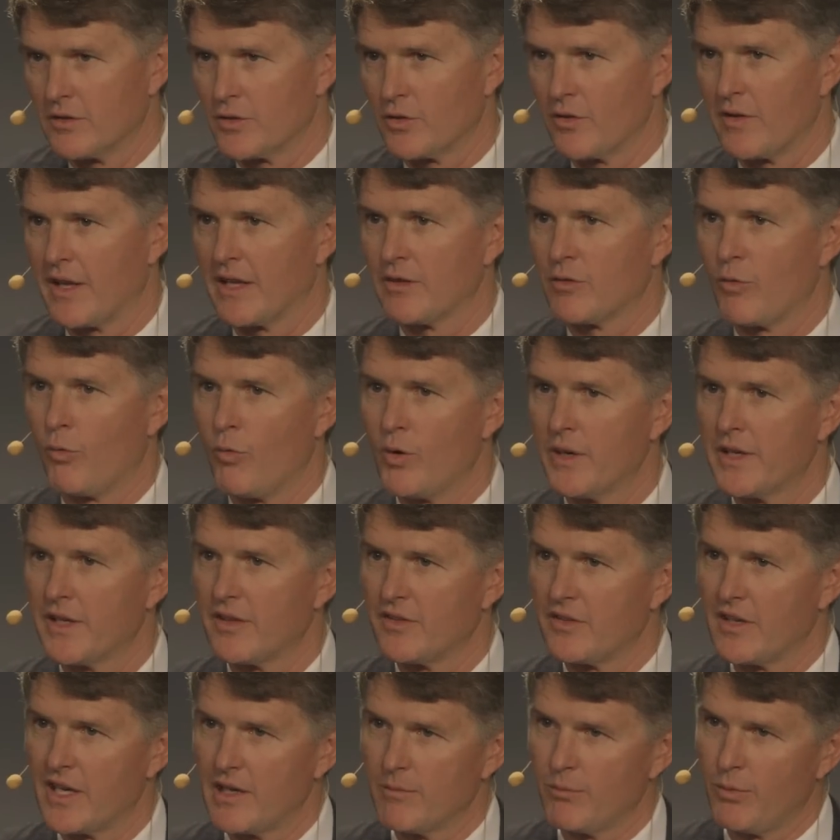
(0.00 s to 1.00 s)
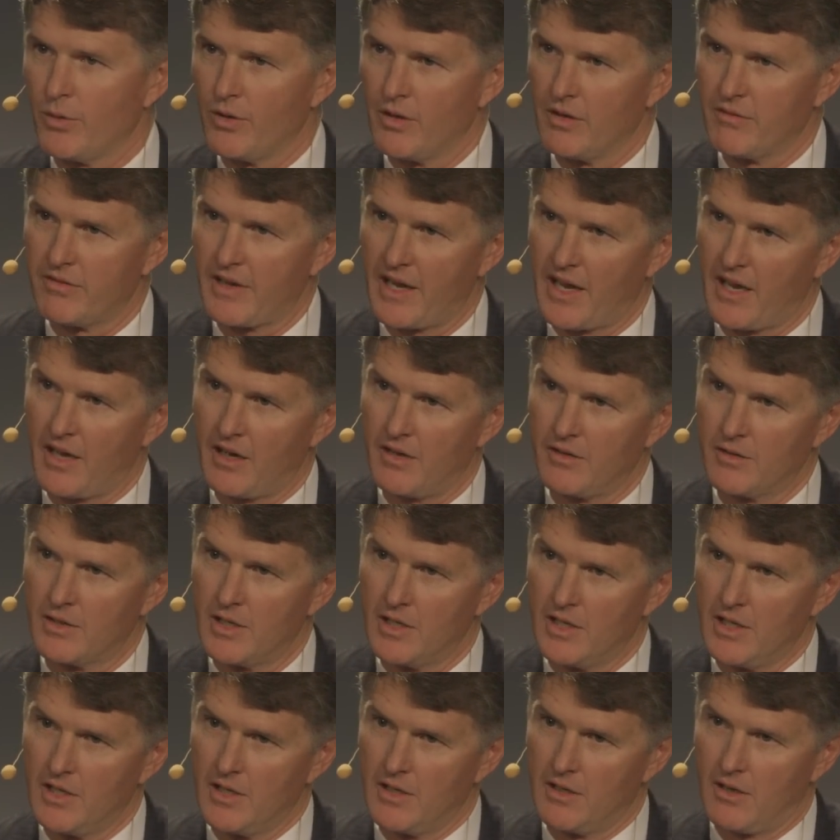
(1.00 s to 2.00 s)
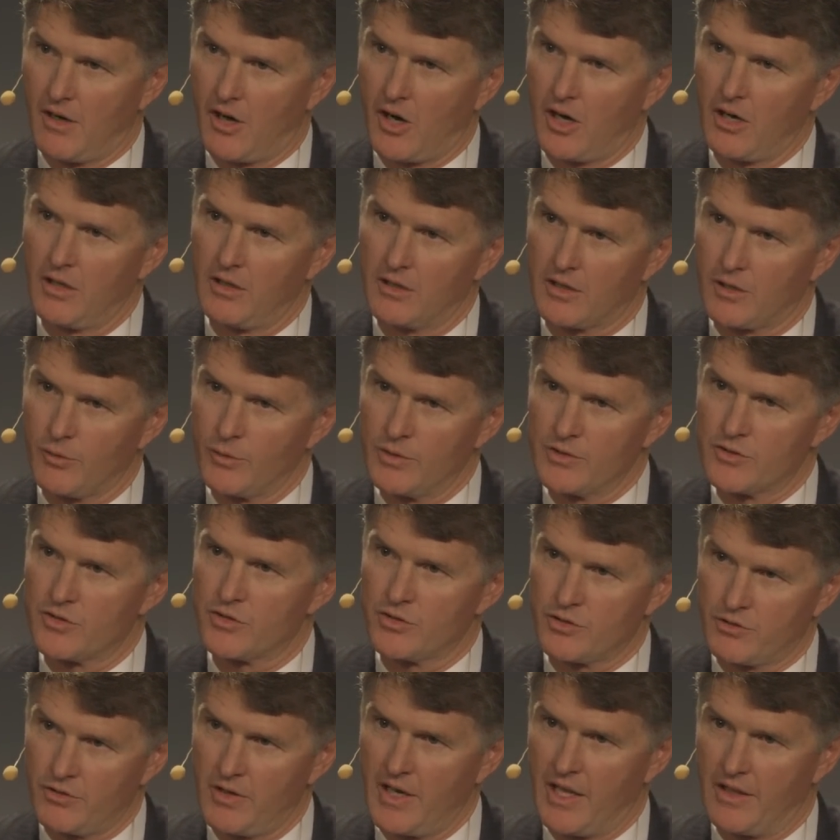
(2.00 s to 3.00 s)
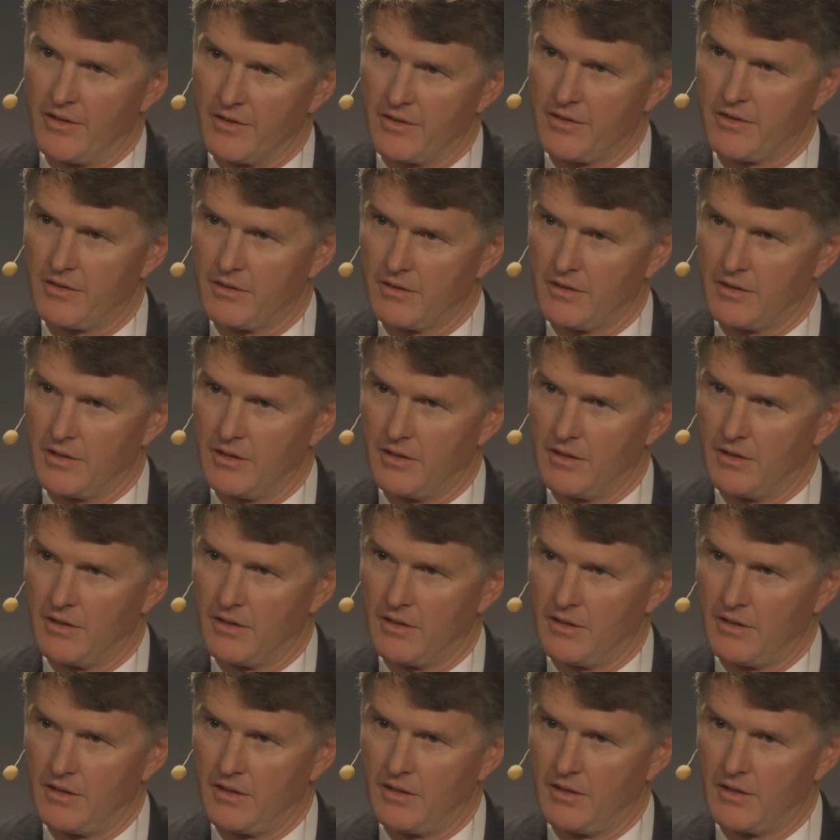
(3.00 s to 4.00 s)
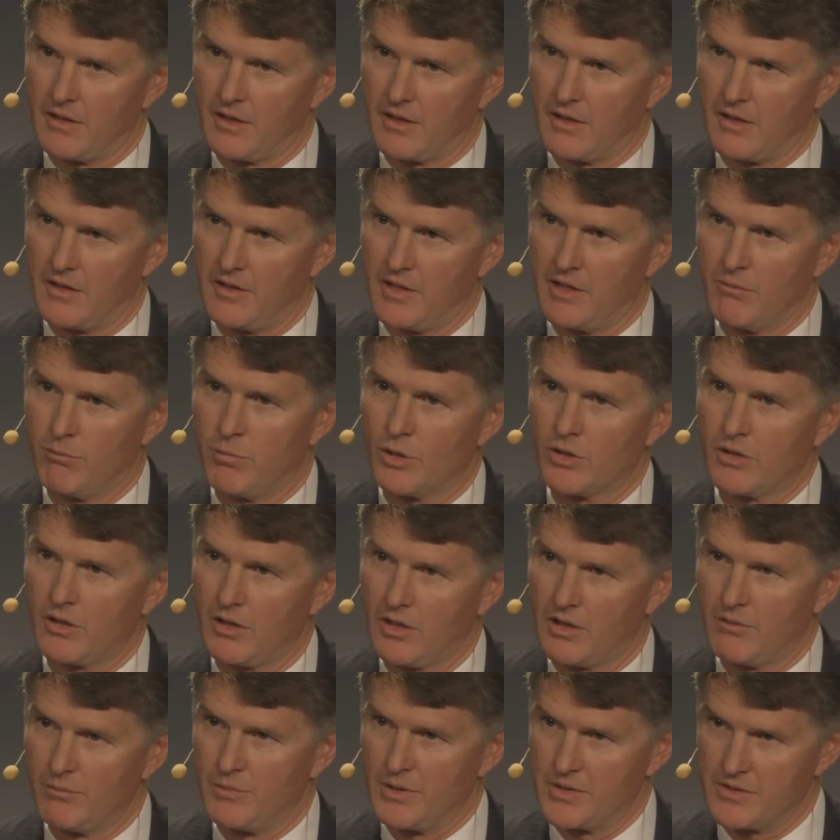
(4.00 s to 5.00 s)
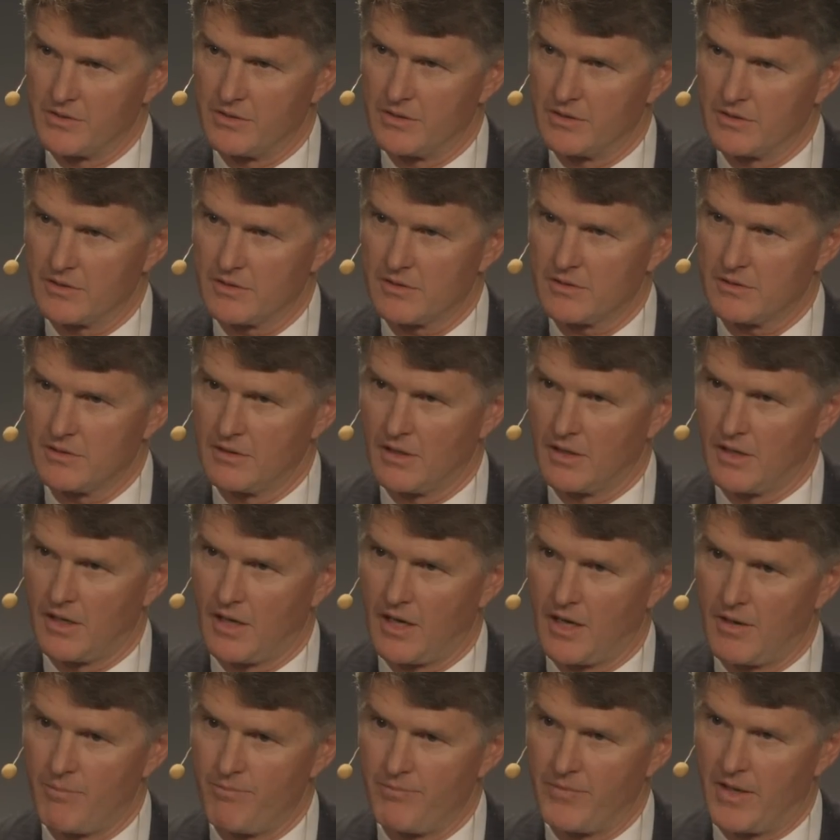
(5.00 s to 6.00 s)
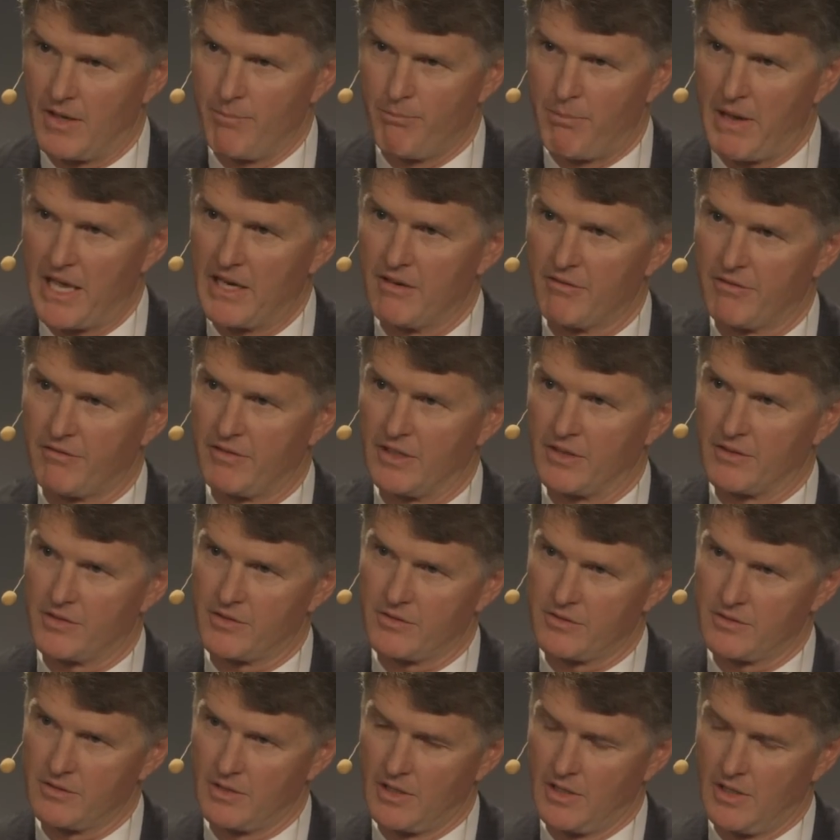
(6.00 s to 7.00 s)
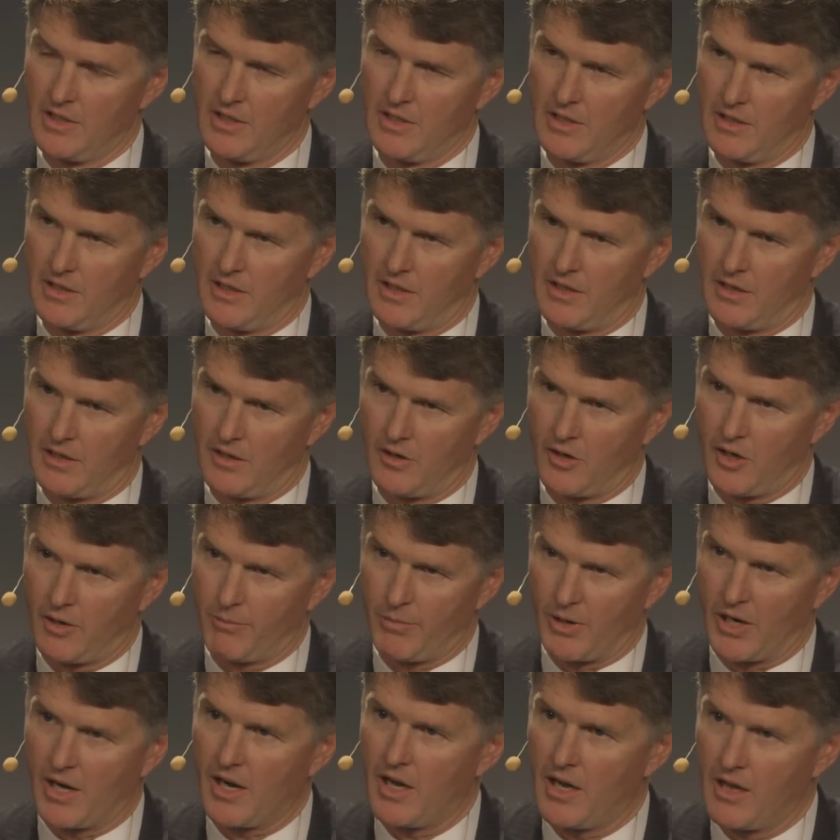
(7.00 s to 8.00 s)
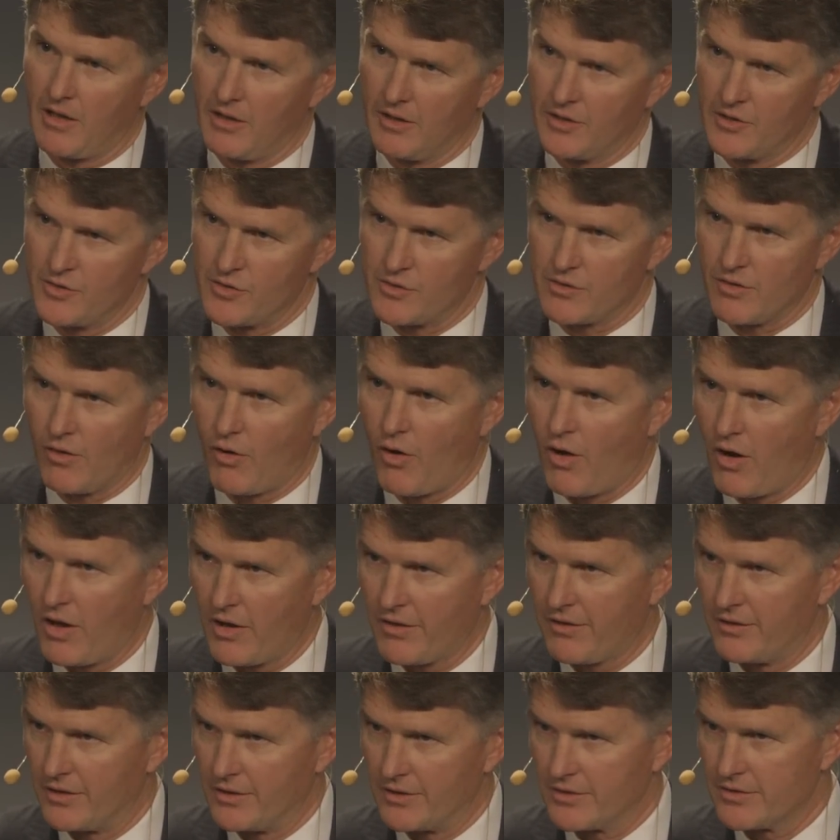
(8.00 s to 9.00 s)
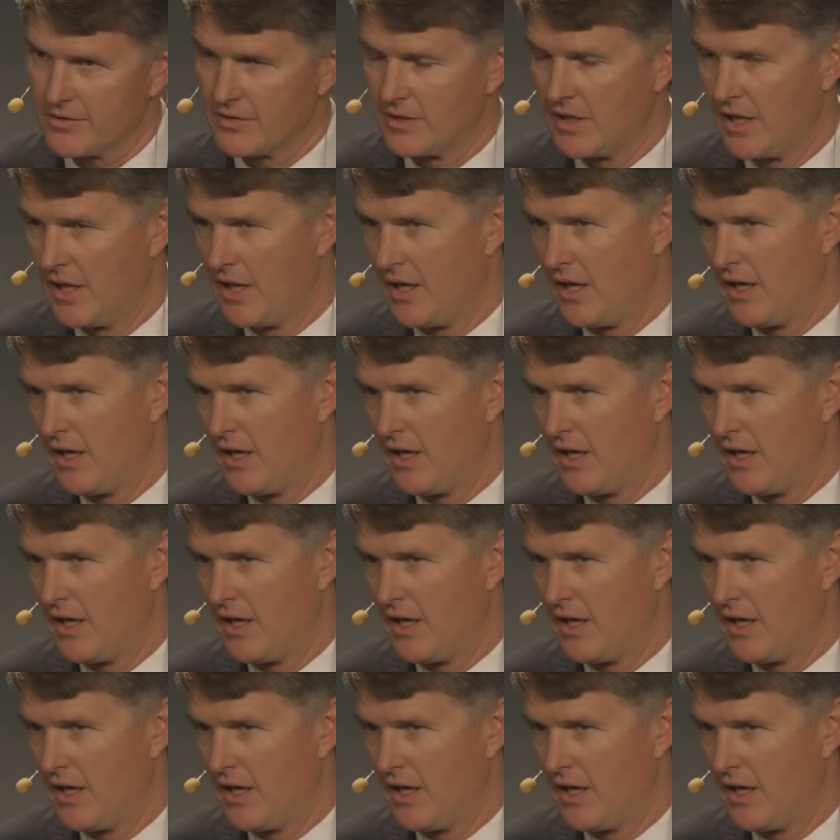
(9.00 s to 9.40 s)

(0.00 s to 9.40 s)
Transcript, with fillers: So that's one example of how Harlequin's strength in the, uh, in the book club business um, benefits uh, HarperCollins authors.